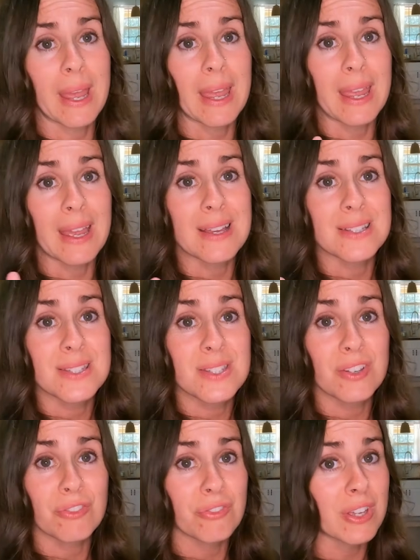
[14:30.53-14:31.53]
a
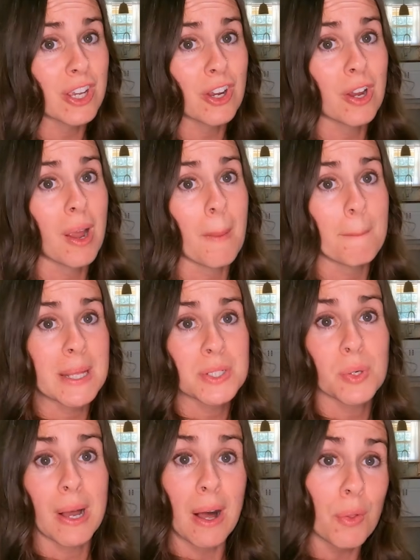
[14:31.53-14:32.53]
severe
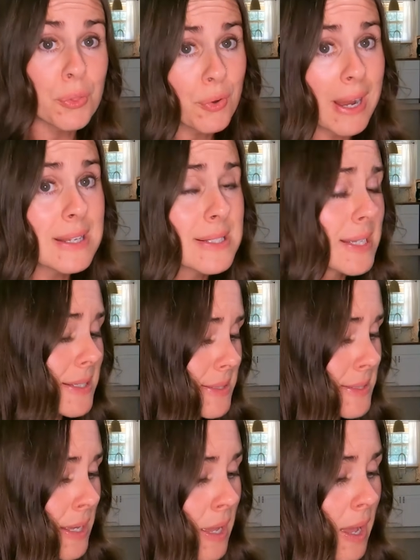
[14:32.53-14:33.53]
mental health
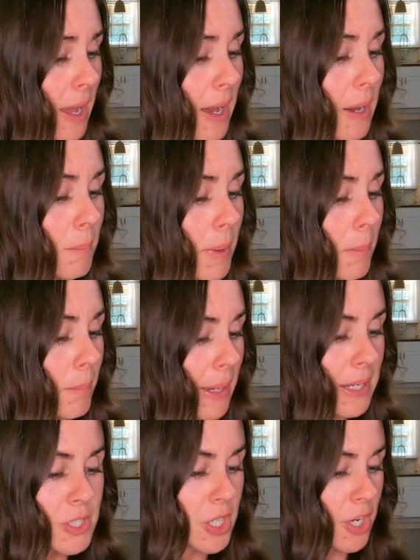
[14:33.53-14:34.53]
crisis.
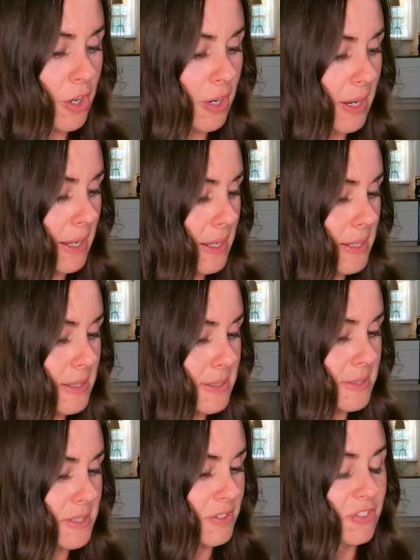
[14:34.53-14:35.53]
My daughter
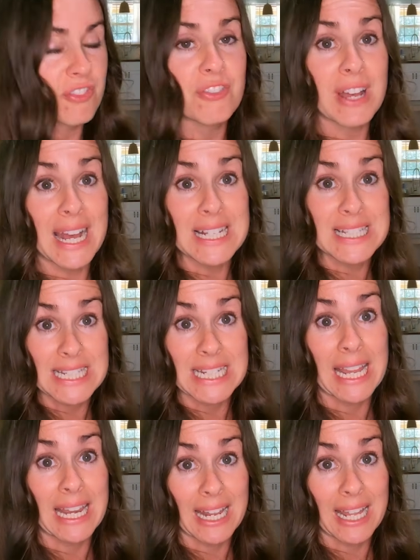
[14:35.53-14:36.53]
is
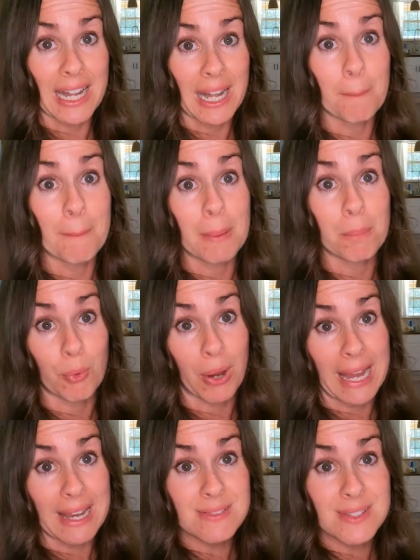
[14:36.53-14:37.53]
fascinated by
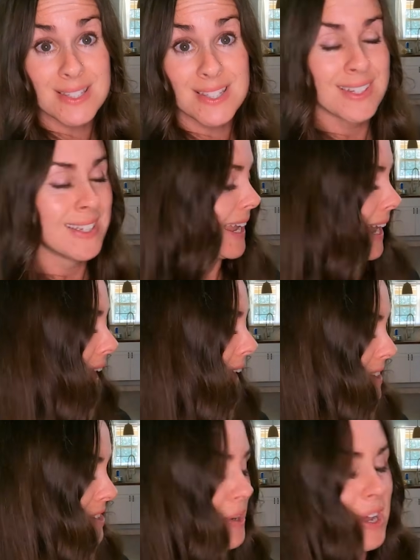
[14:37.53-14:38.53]
brains,
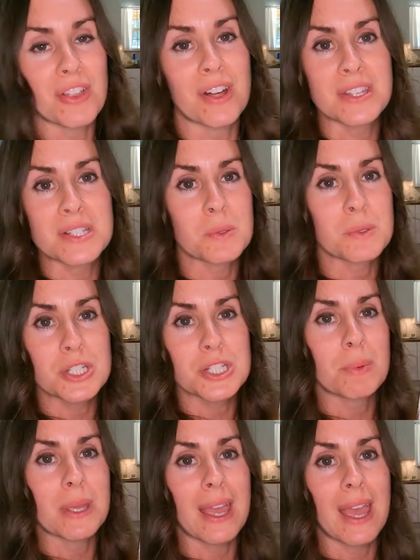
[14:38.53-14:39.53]
and so I thought this would
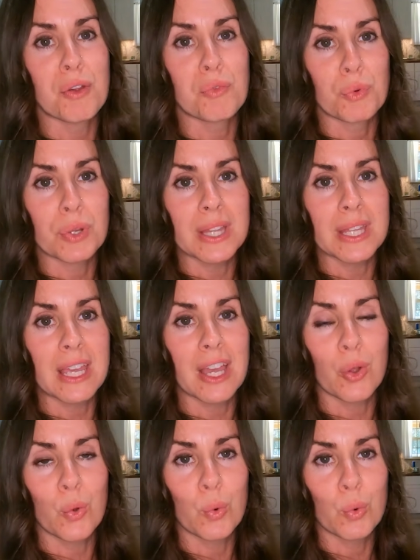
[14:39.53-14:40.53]
just be a
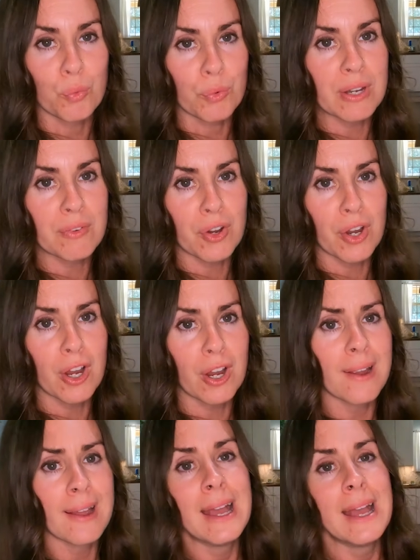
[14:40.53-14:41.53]
really cool read for
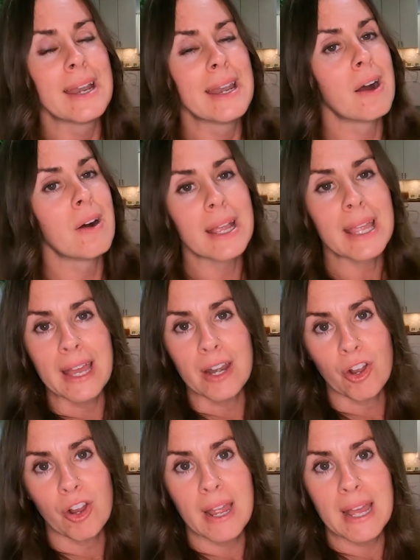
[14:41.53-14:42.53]
her. Now, again,
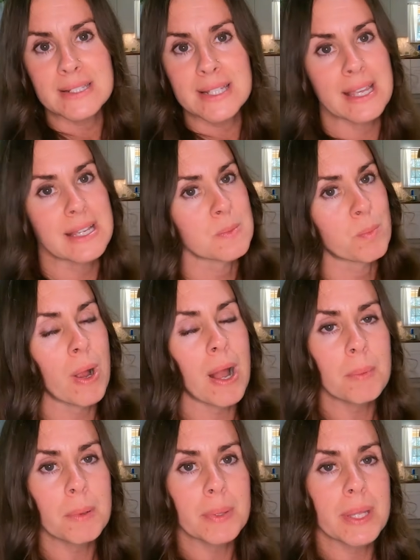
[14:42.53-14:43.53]
her essay is
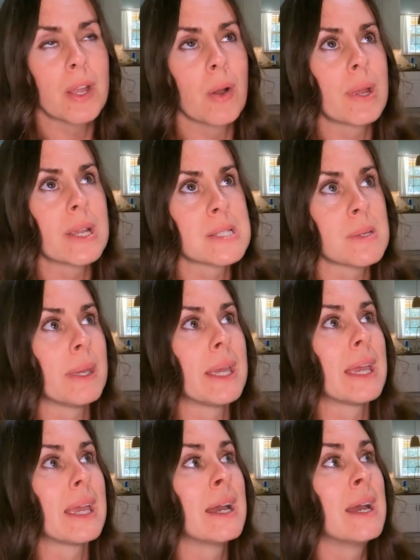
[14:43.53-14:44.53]
probably going to
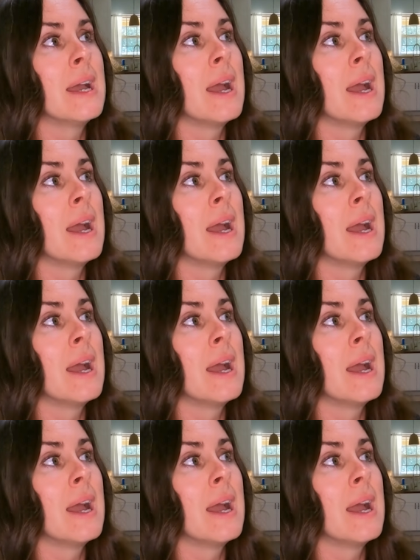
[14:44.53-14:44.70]
be